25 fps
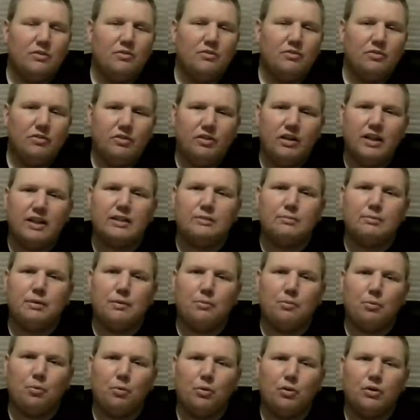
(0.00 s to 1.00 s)
fill out the
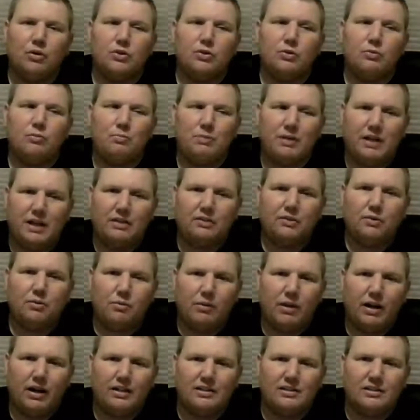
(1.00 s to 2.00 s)
paperwork to be at the
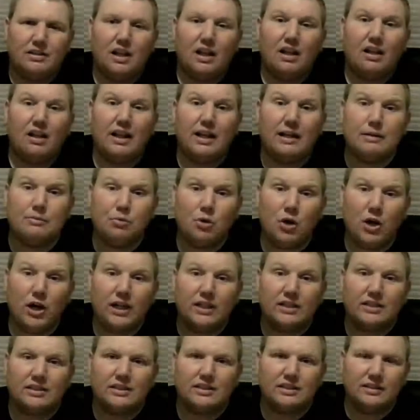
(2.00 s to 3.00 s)
race, let them
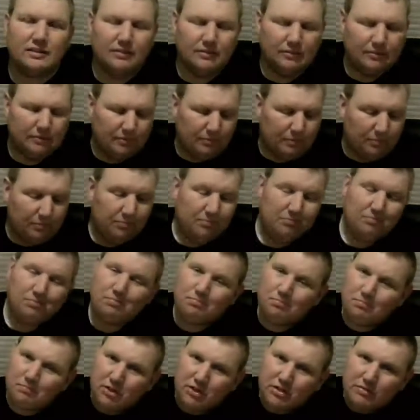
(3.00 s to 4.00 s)
race.
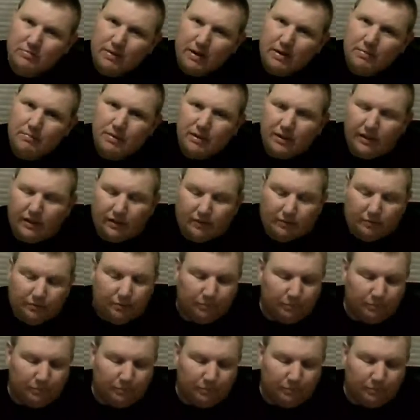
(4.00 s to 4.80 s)
This is my opinion.